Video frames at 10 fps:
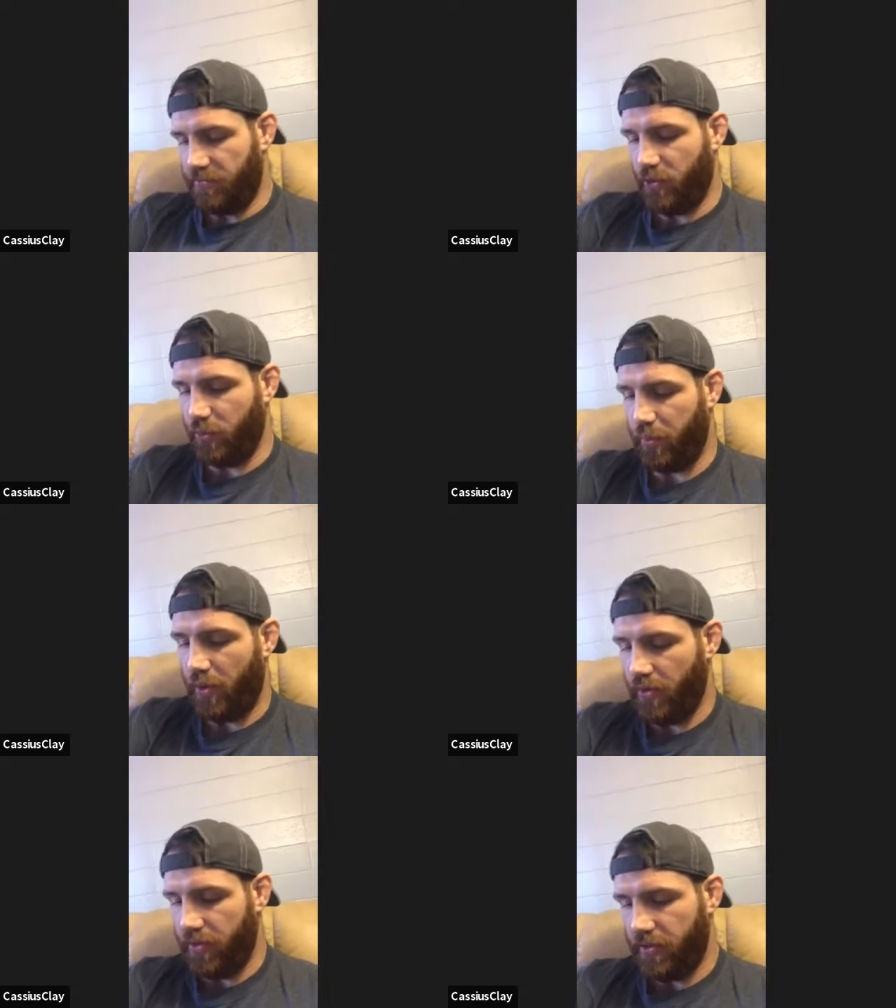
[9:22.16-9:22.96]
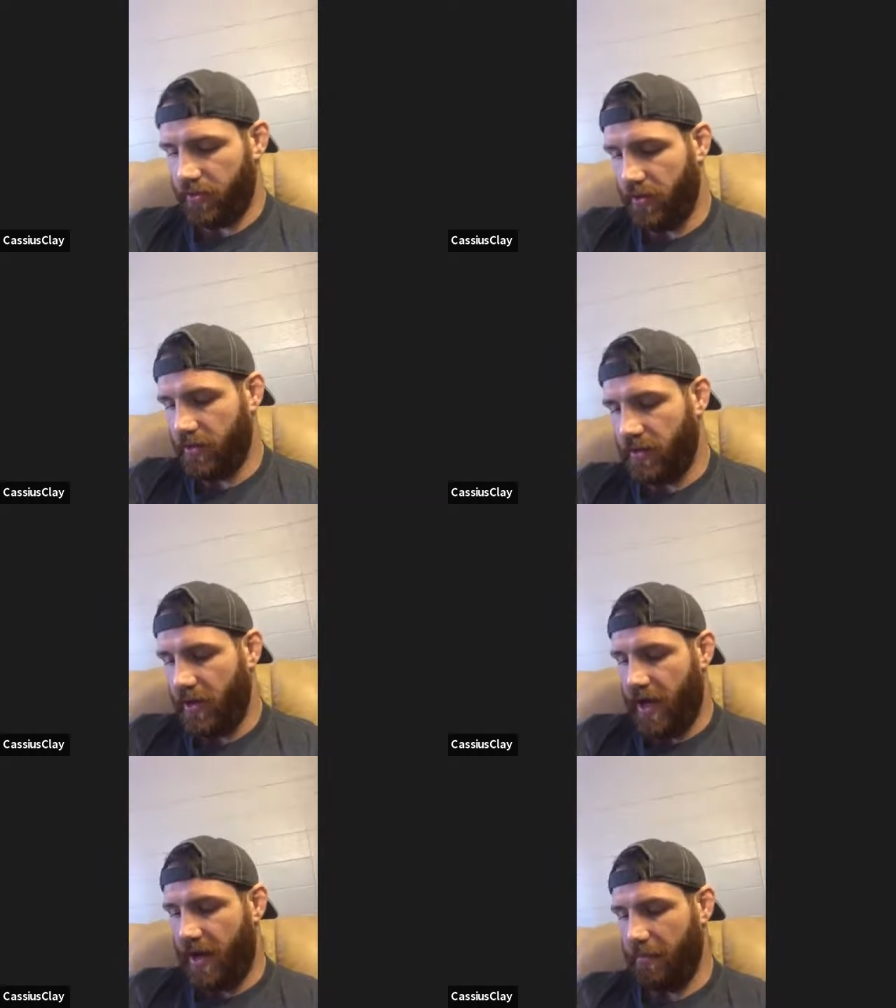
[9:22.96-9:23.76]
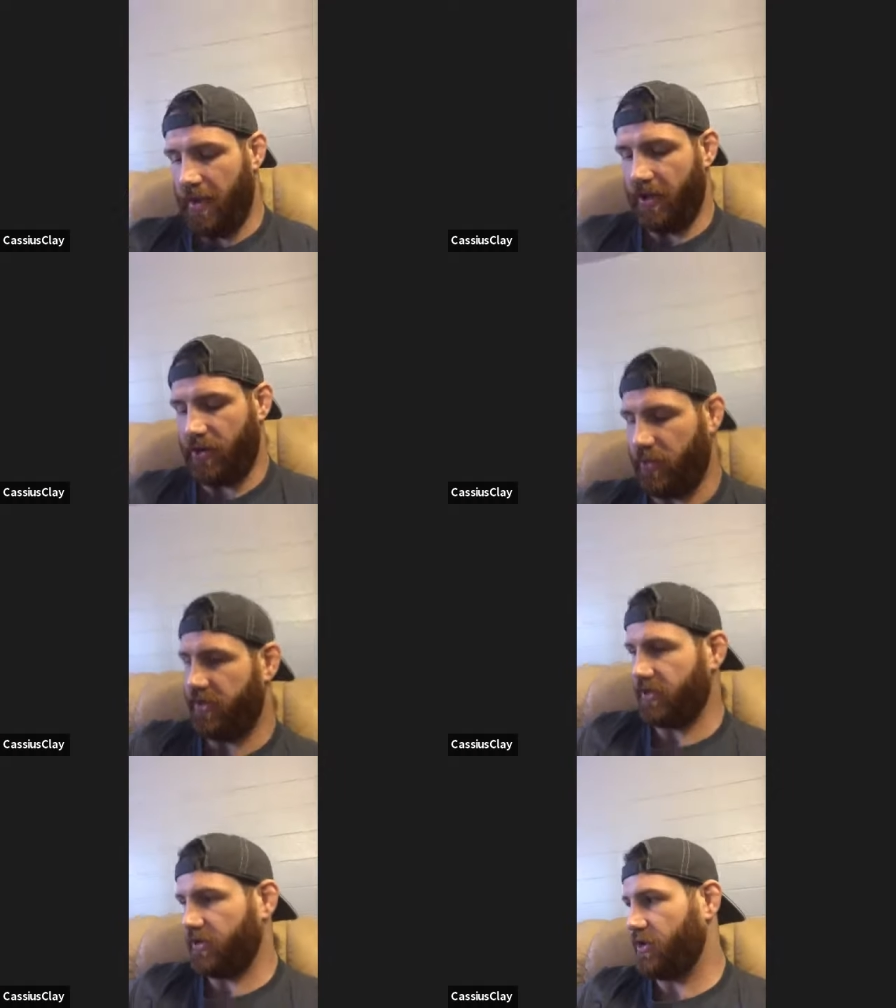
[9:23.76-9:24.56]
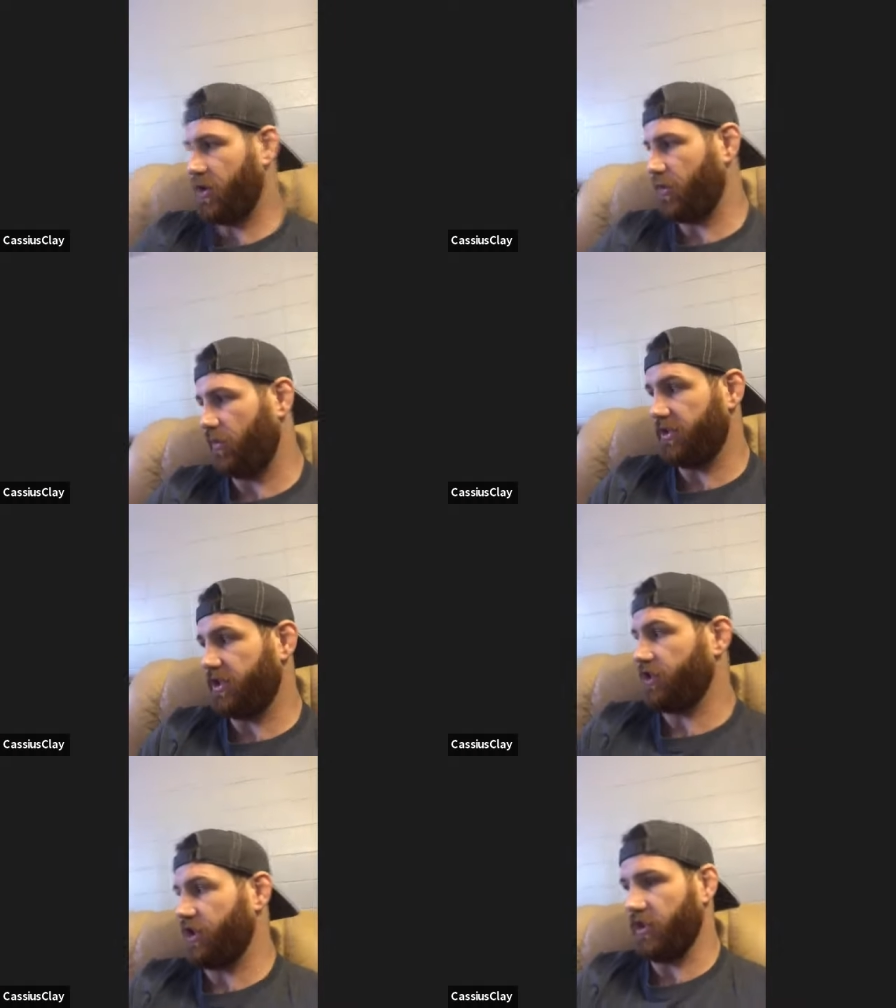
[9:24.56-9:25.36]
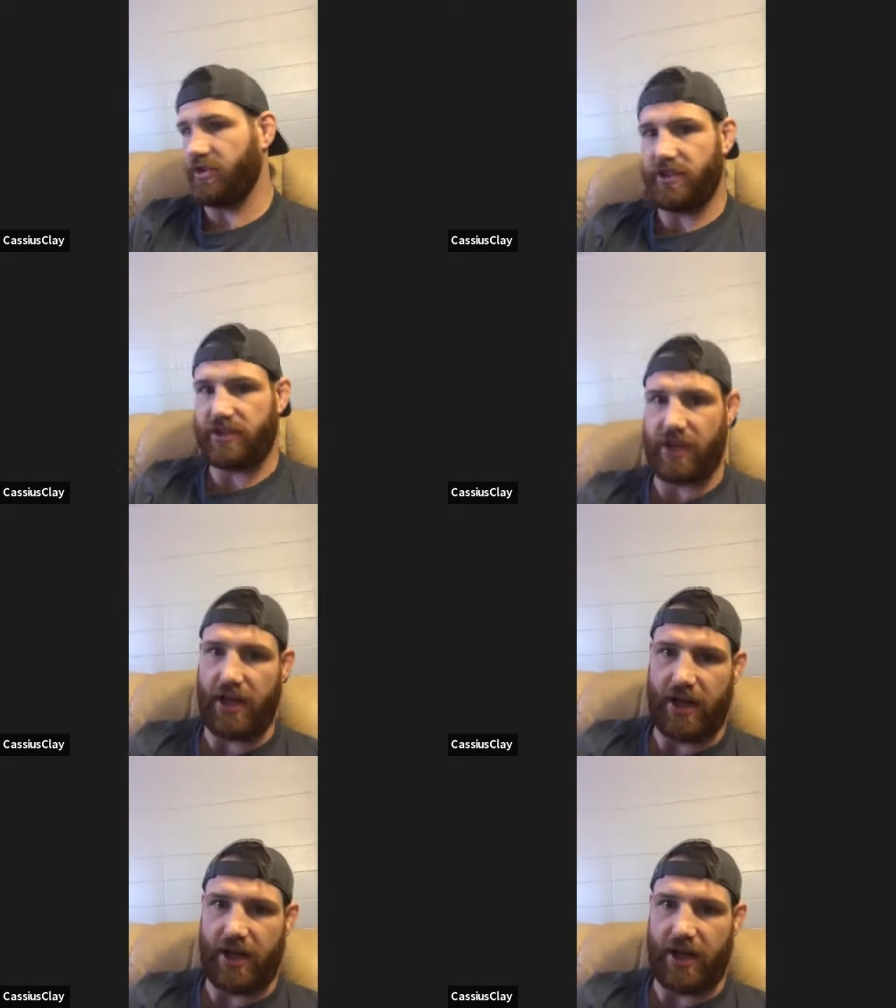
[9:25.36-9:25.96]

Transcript: do both. I mean, Clarissa Shields is